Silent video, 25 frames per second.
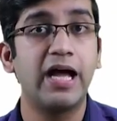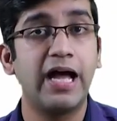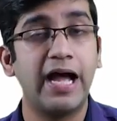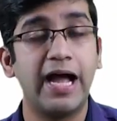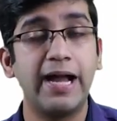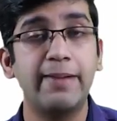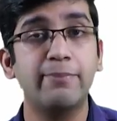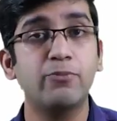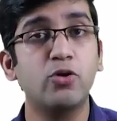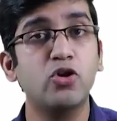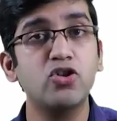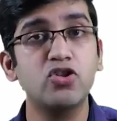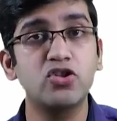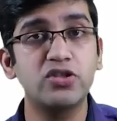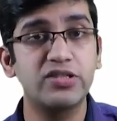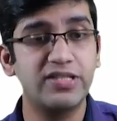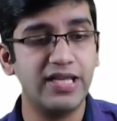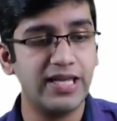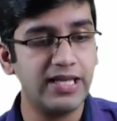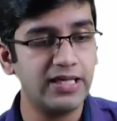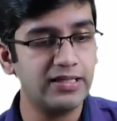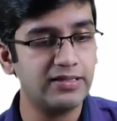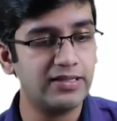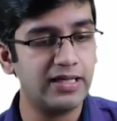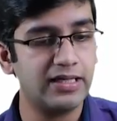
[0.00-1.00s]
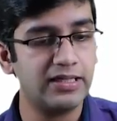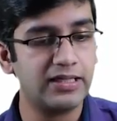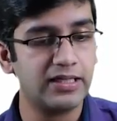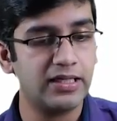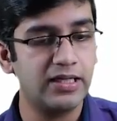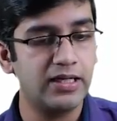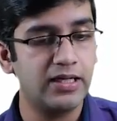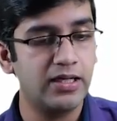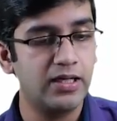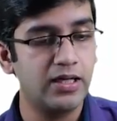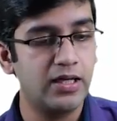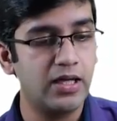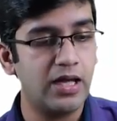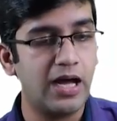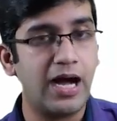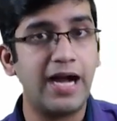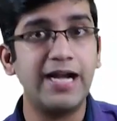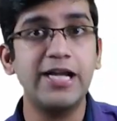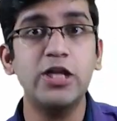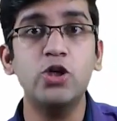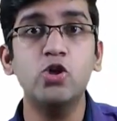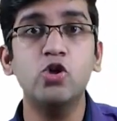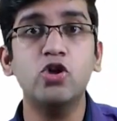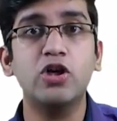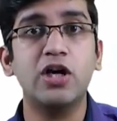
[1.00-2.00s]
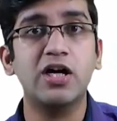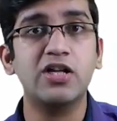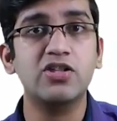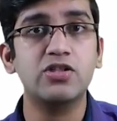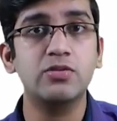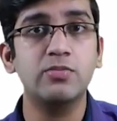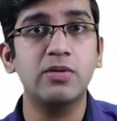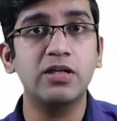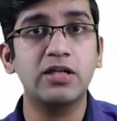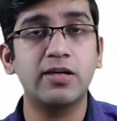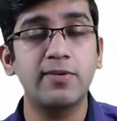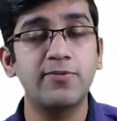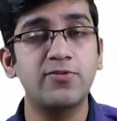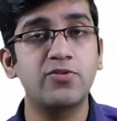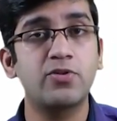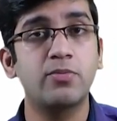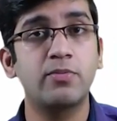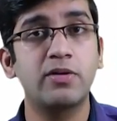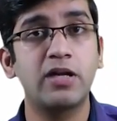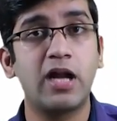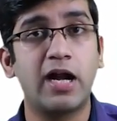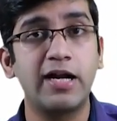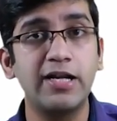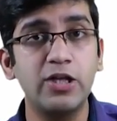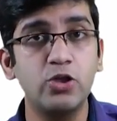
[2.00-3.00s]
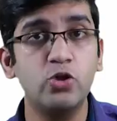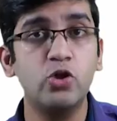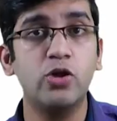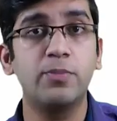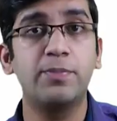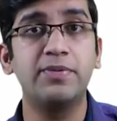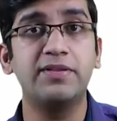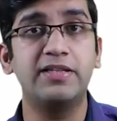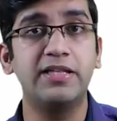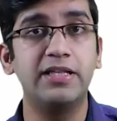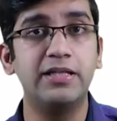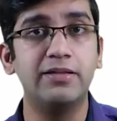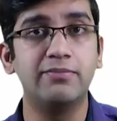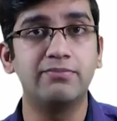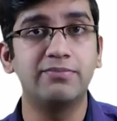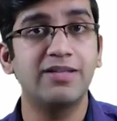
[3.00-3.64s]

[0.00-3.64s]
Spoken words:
I'm not saying that adenocarcinoma comes from an adenoepithelium.